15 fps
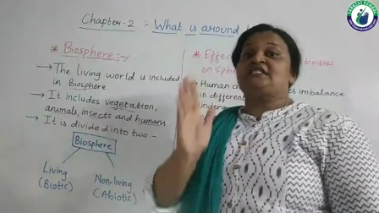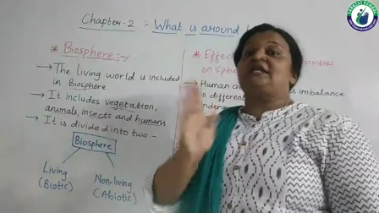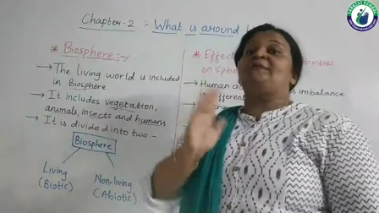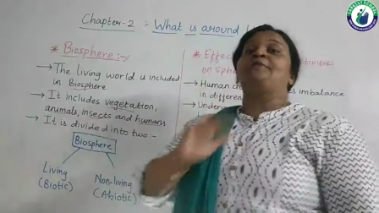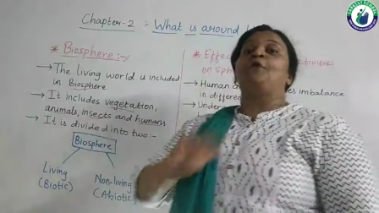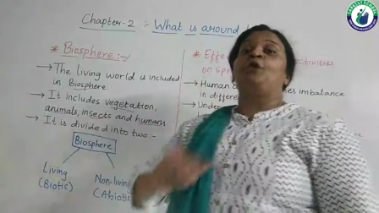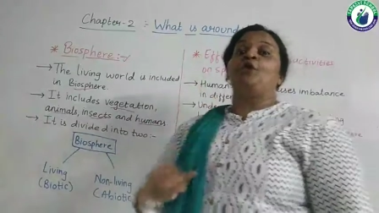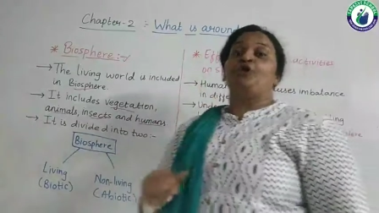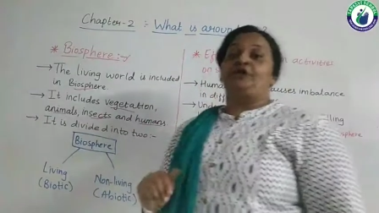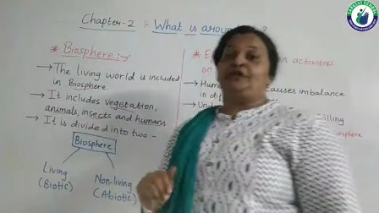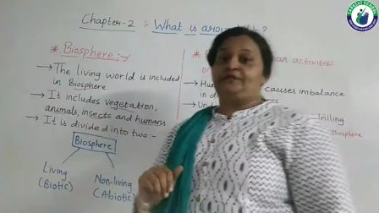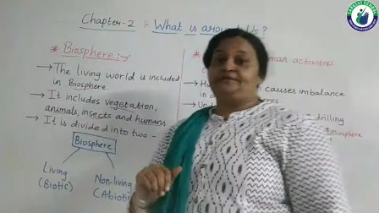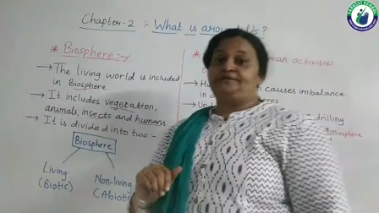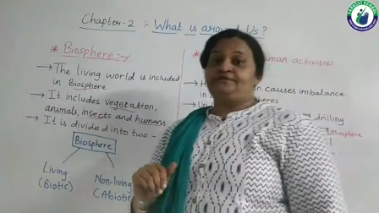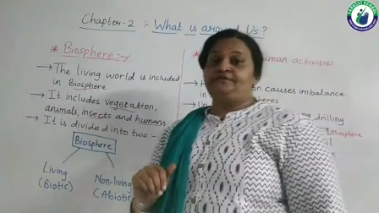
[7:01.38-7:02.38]
support.
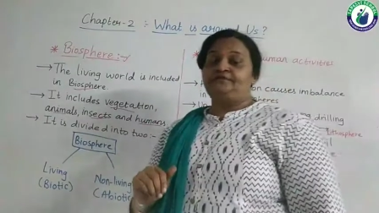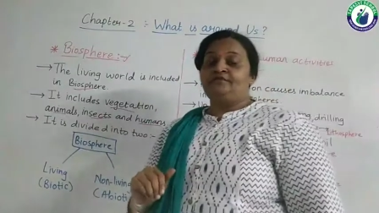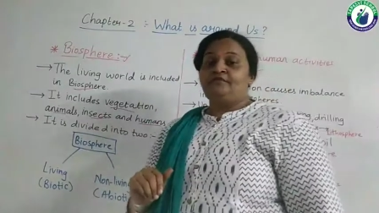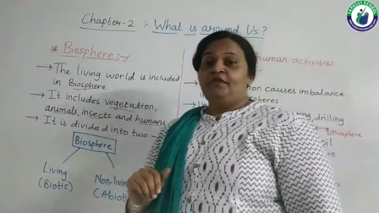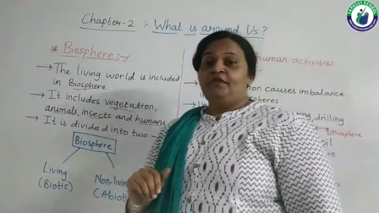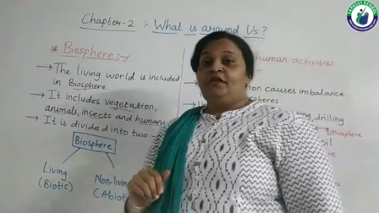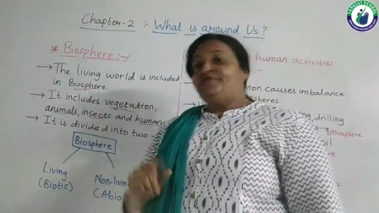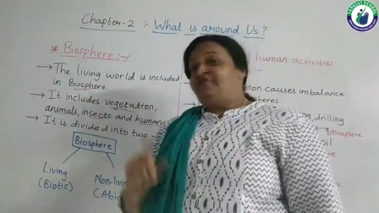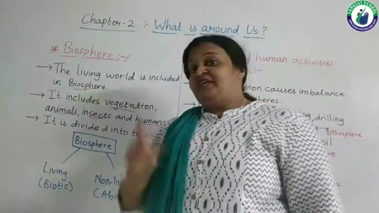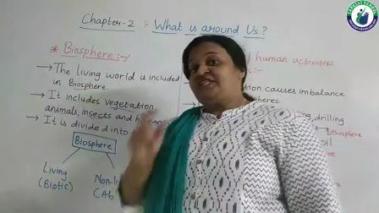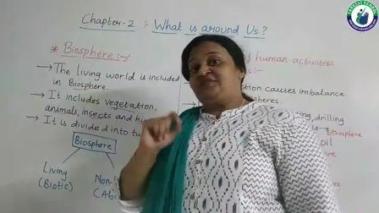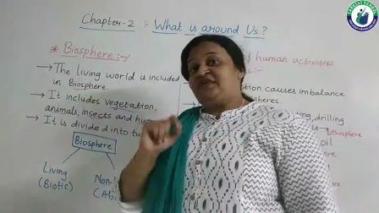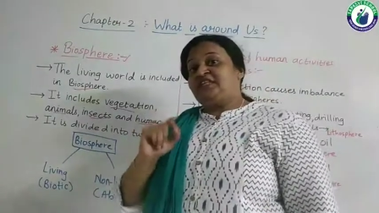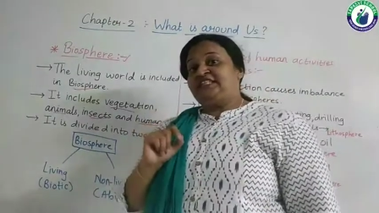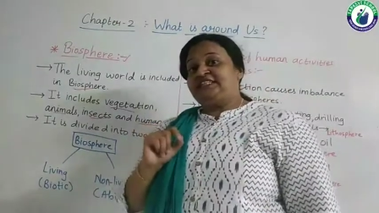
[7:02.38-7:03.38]
Which
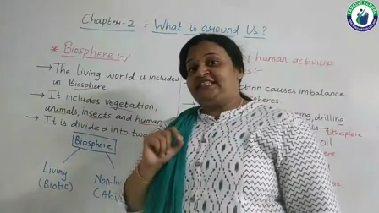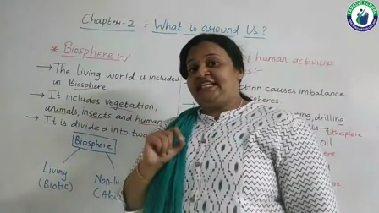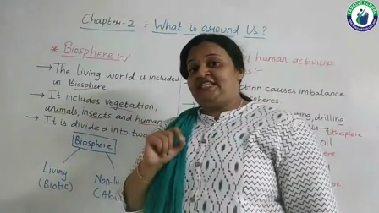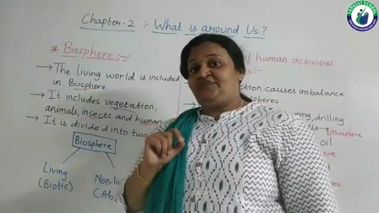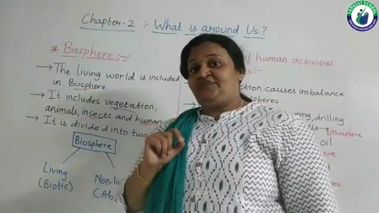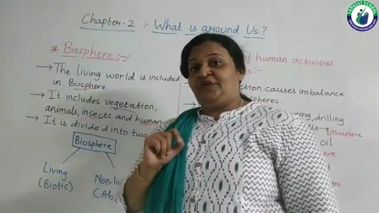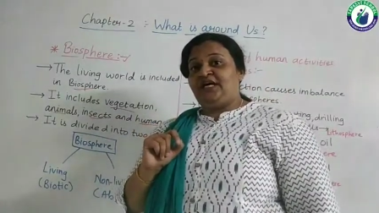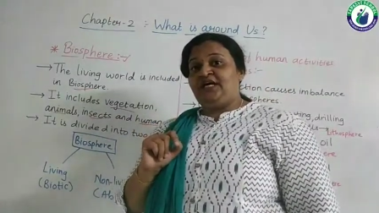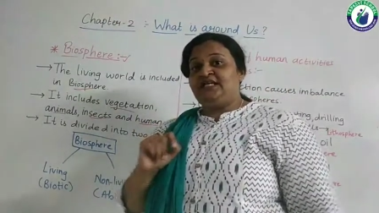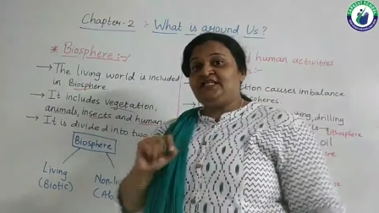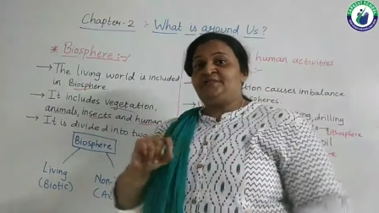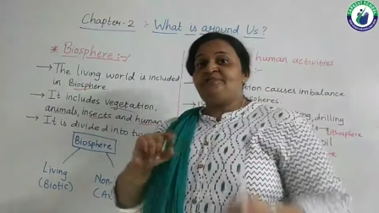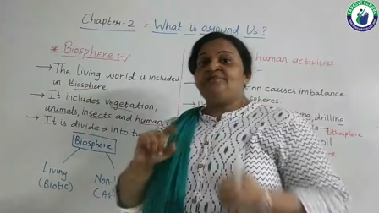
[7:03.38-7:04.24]
were the three spheres?